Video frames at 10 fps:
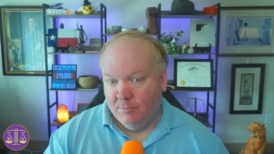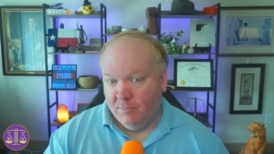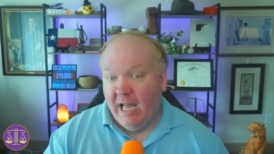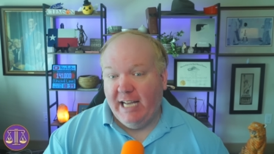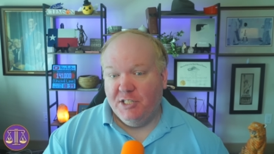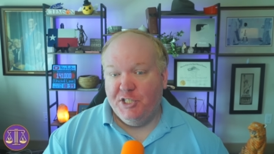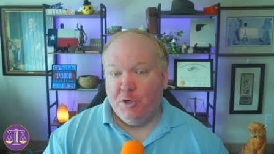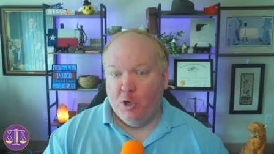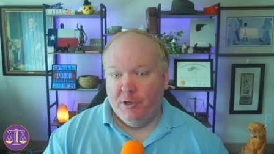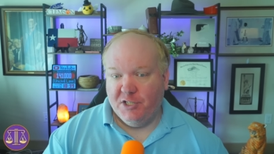9
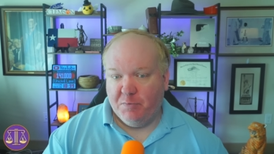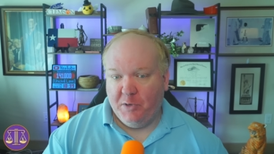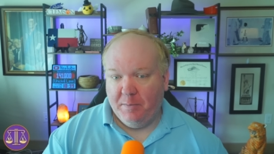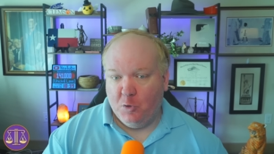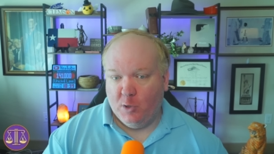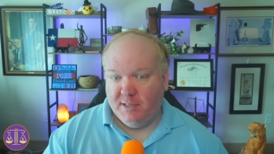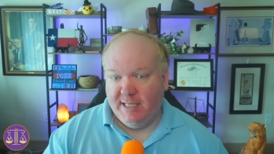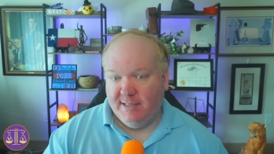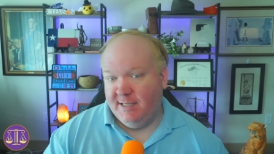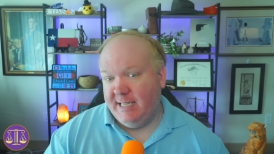0, the Supreme Court
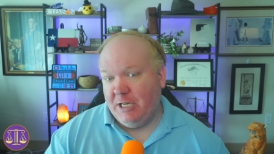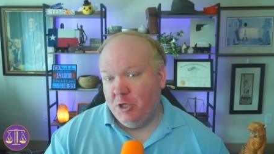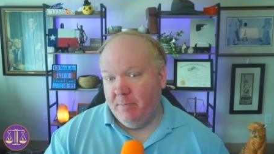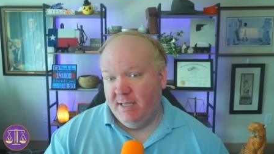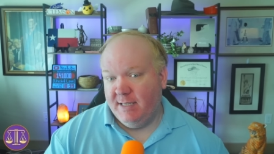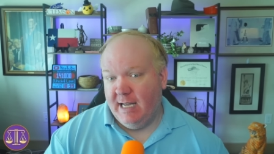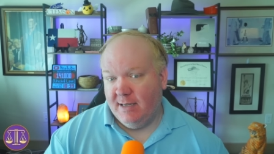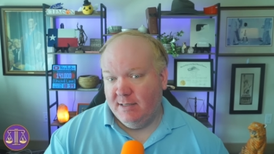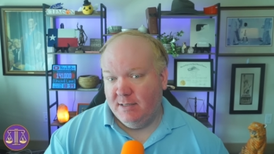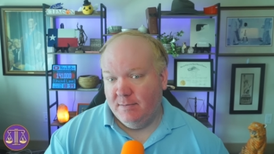says the statute means
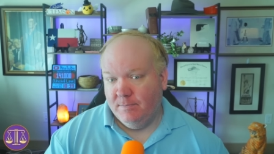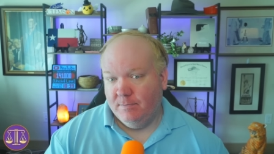X.